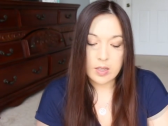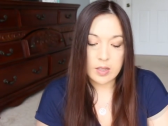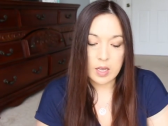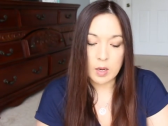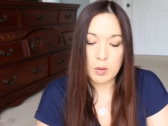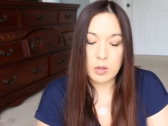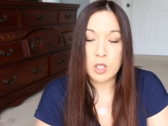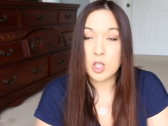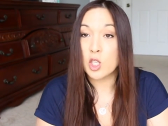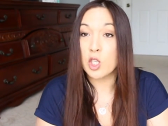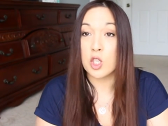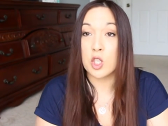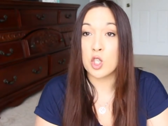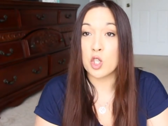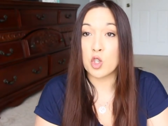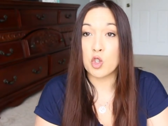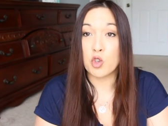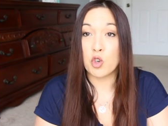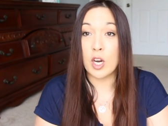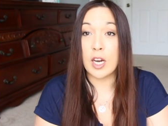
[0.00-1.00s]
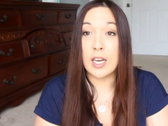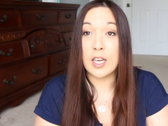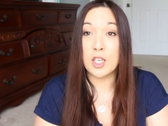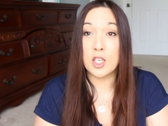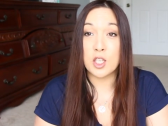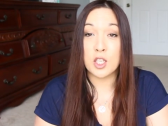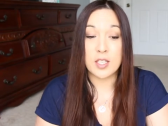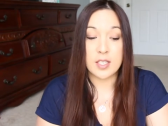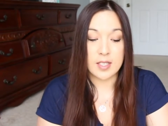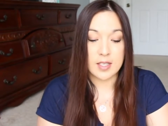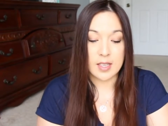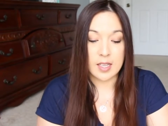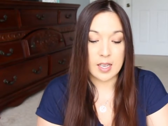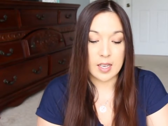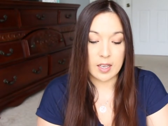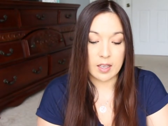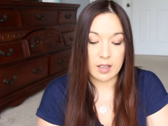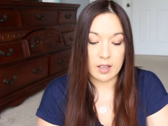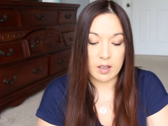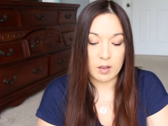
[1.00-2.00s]
That was just strangest
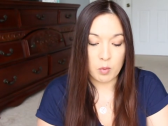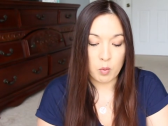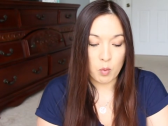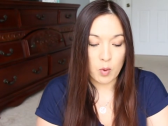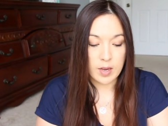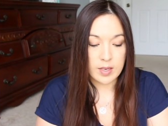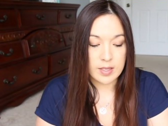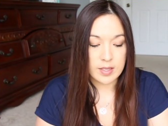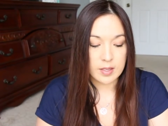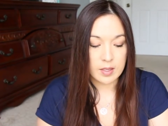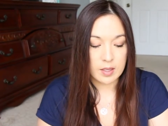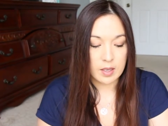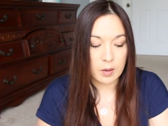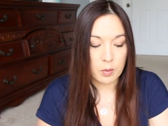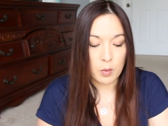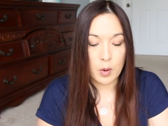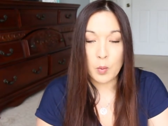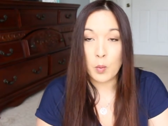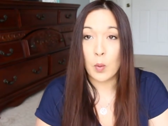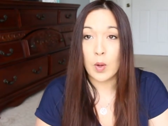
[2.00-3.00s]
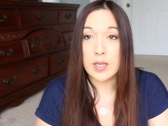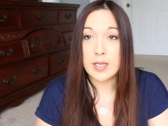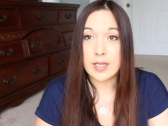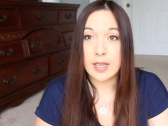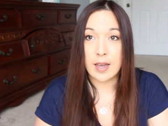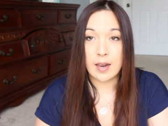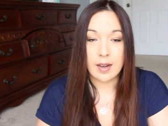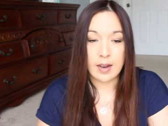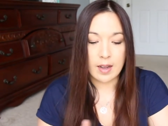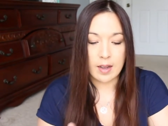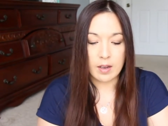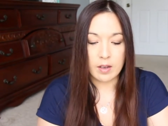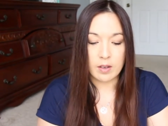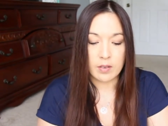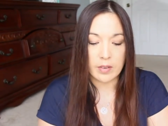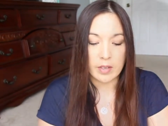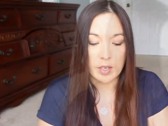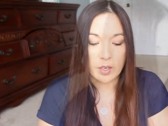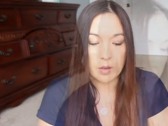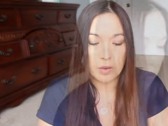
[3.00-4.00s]
thing. What? What was that? I don't
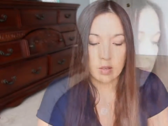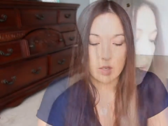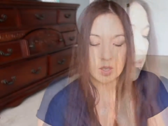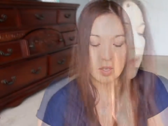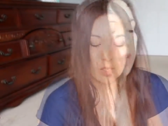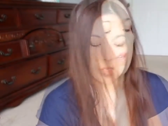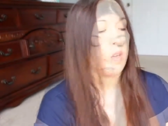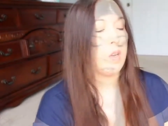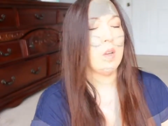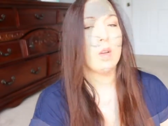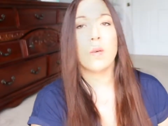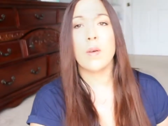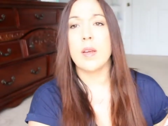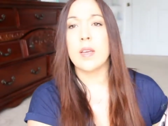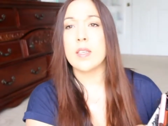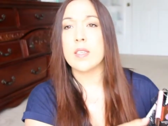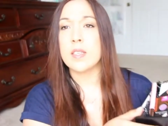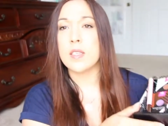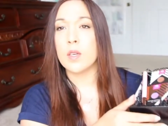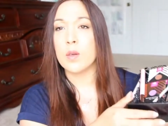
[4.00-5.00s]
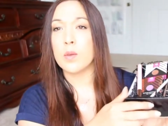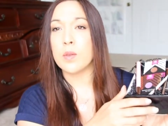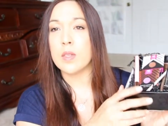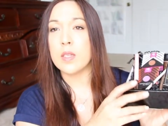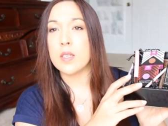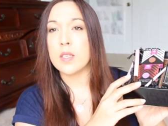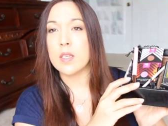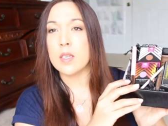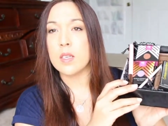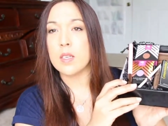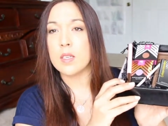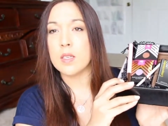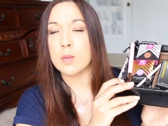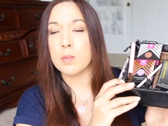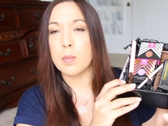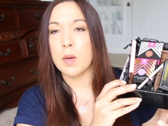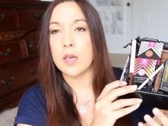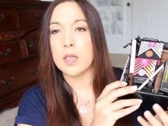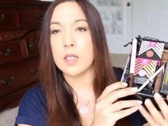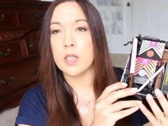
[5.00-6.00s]
even know. All right, so this is
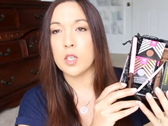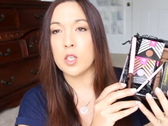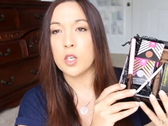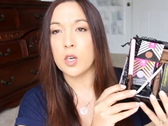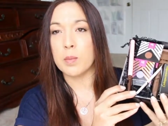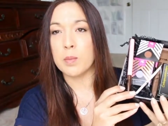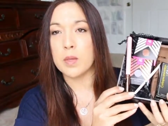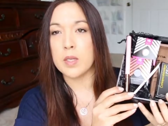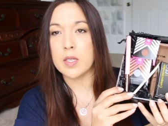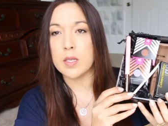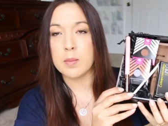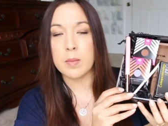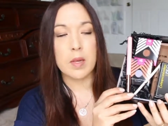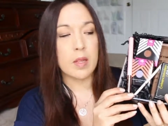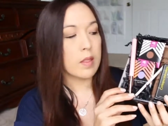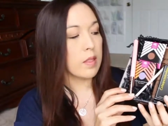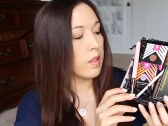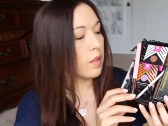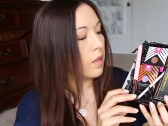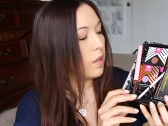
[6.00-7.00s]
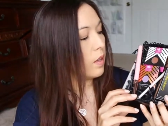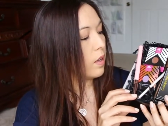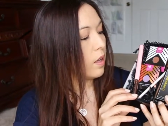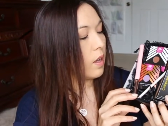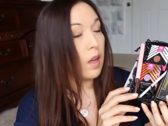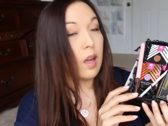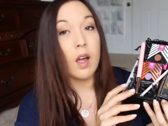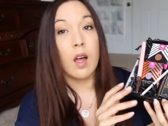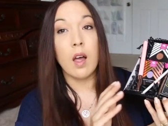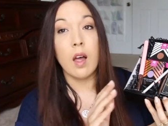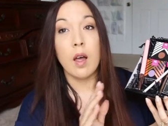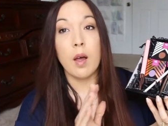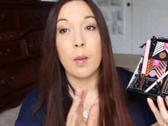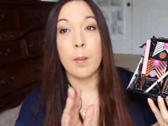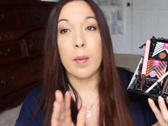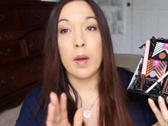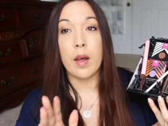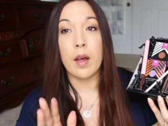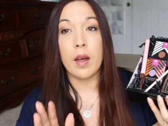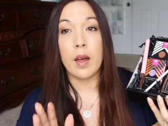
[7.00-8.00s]
BoxyCharm this month.
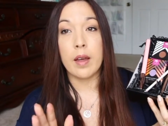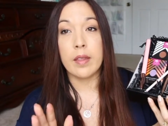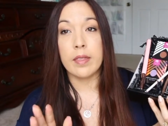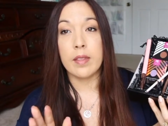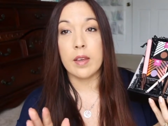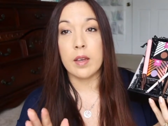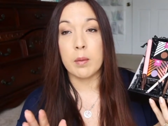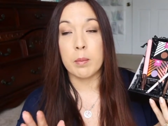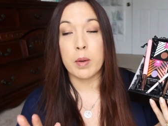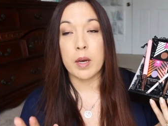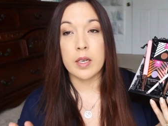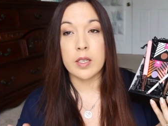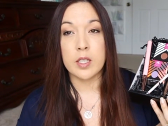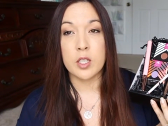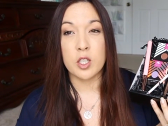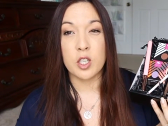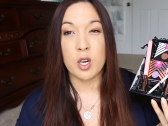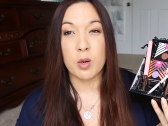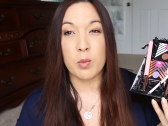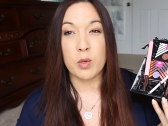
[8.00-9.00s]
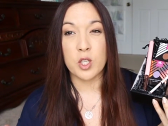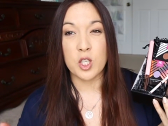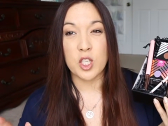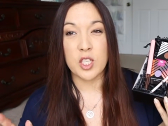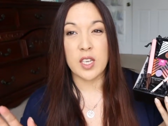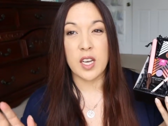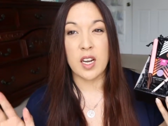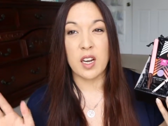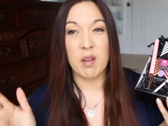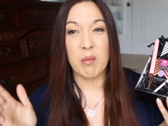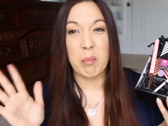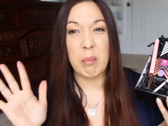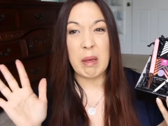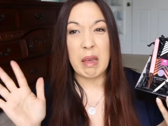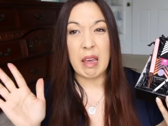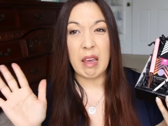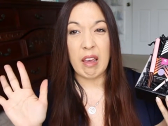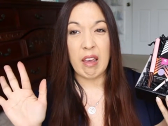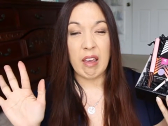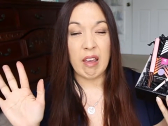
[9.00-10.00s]
Um, I think BoxyCharm was just kind of
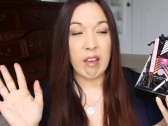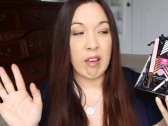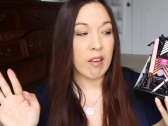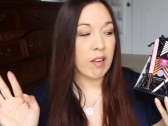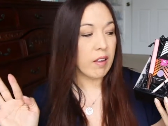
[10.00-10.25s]
meh.